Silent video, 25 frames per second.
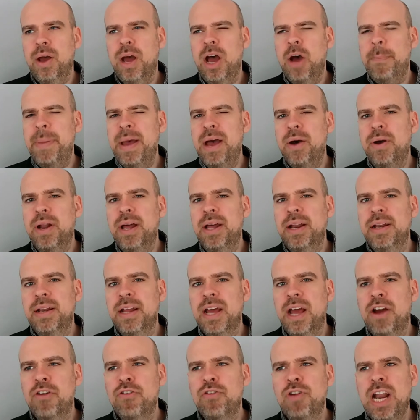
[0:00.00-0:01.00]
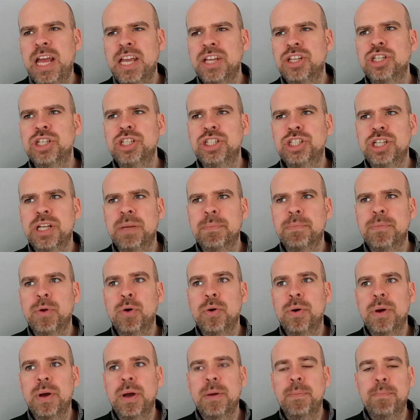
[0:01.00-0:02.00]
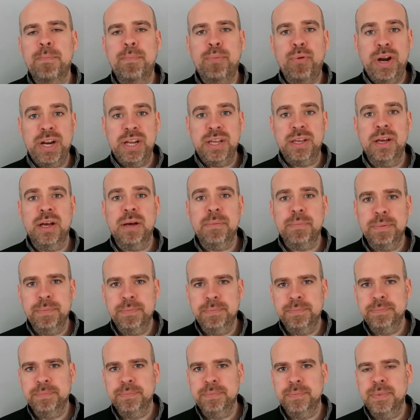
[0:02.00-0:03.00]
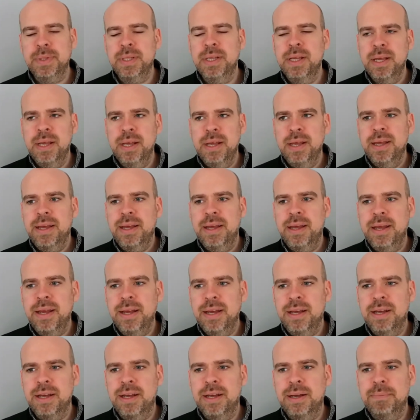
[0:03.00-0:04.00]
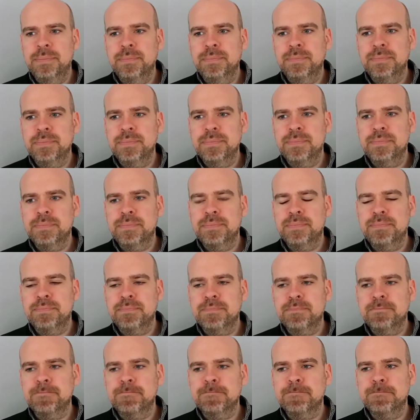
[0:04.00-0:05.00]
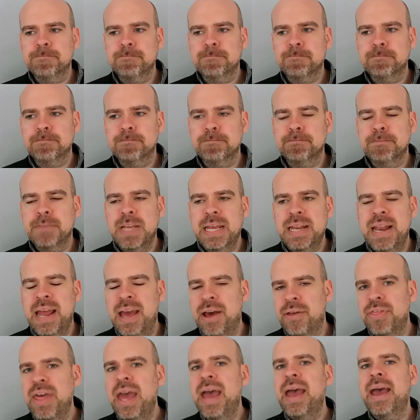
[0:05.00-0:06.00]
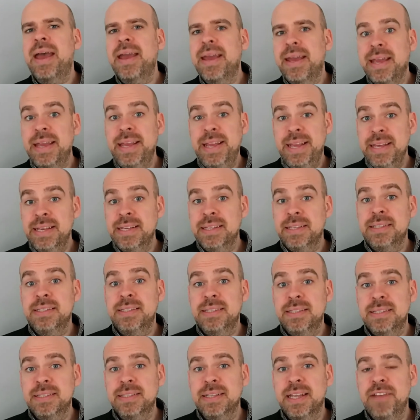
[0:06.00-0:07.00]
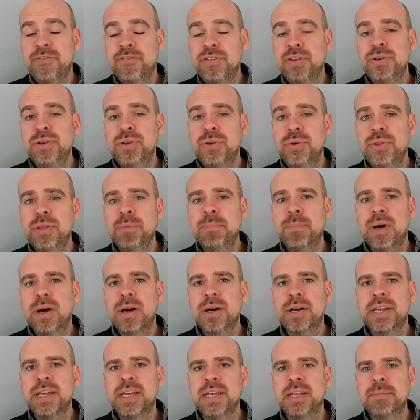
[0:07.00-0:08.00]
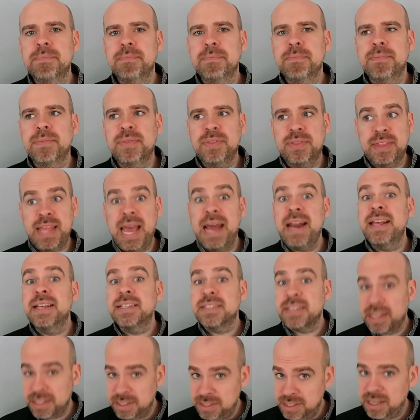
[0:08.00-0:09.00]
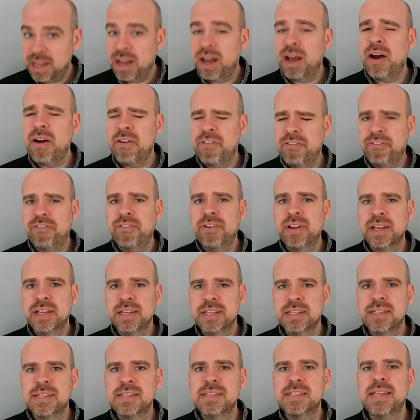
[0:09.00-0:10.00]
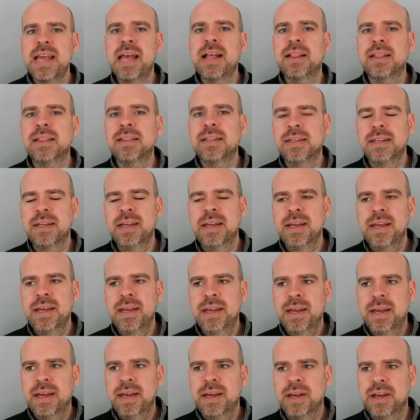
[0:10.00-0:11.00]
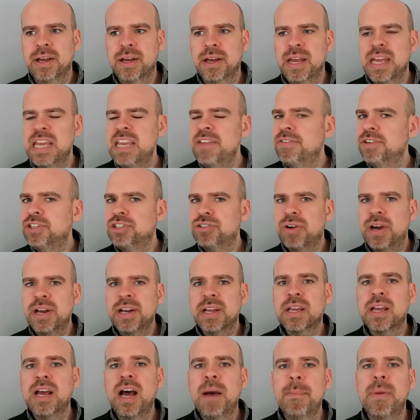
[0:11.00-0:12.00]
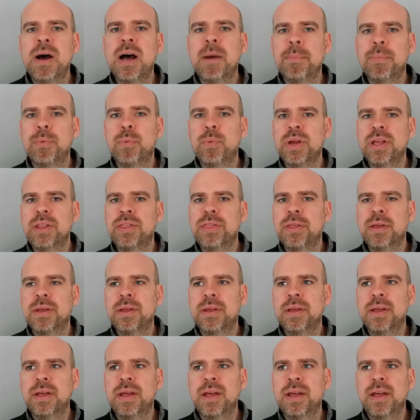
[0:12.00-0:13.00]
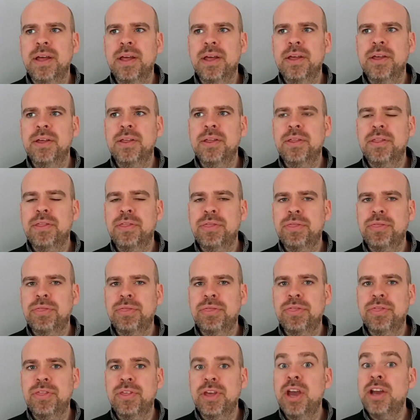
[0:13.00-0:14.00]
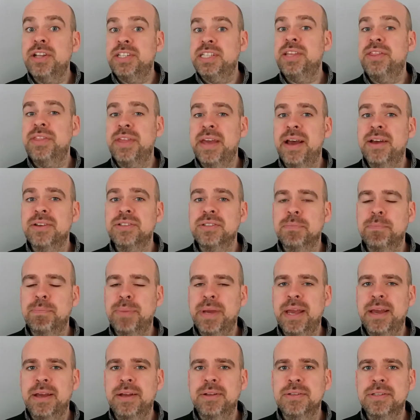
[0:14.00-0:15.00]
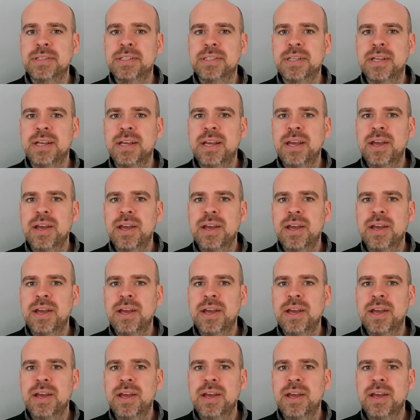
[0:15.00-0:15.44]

about a relationship breakup. Now that is, if you knew the market, that is a tough sell. Even trying to come up with £30,000,